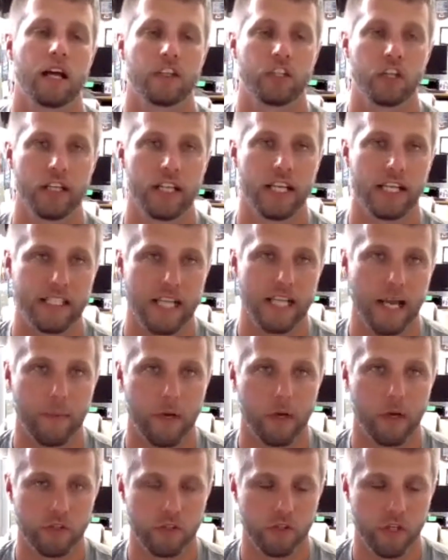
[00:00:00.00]
During that
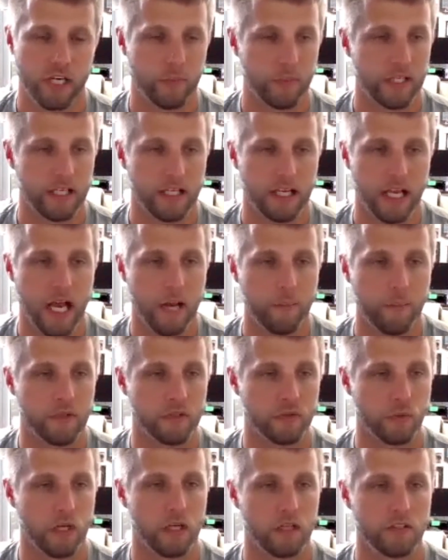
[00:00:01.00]
time, I was trying to be a cop
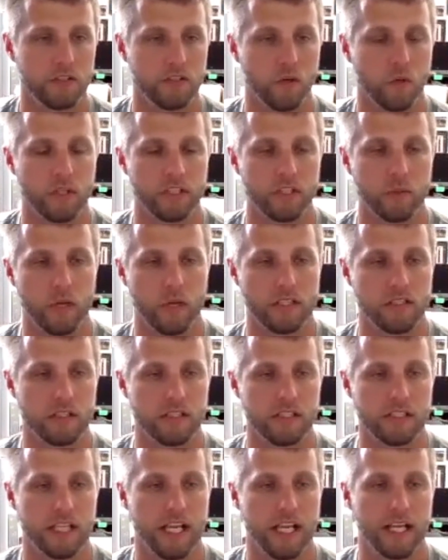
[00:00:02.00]
as well. So I went to
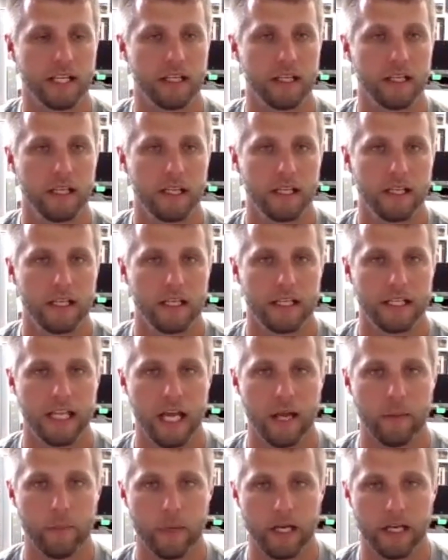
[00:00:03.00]
Western Tech,
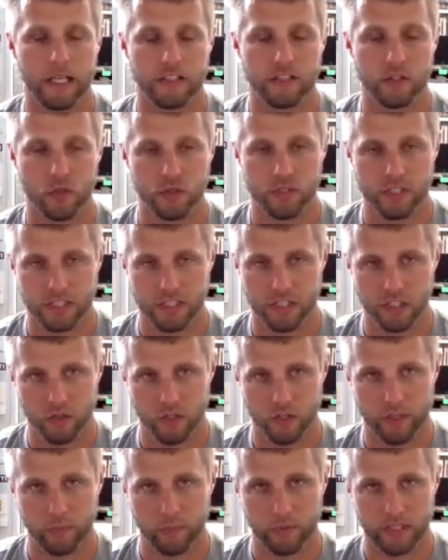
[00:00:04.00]
got my associate's
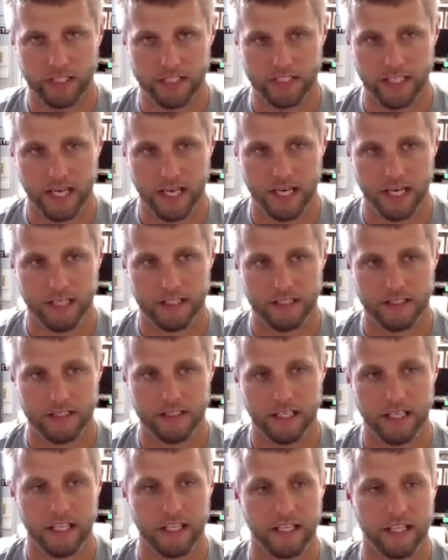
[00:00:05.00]
degree in police
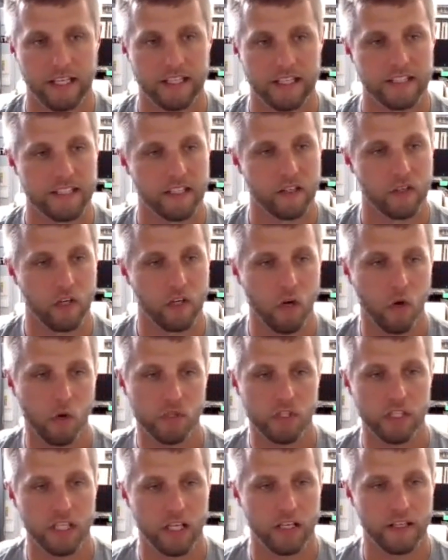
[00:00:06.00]
science, and then still
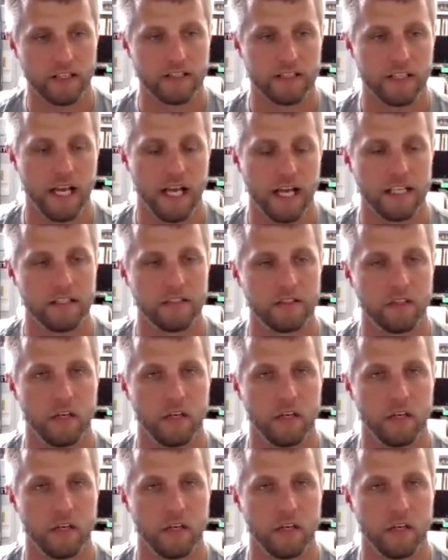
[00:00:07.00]
coaching on the side.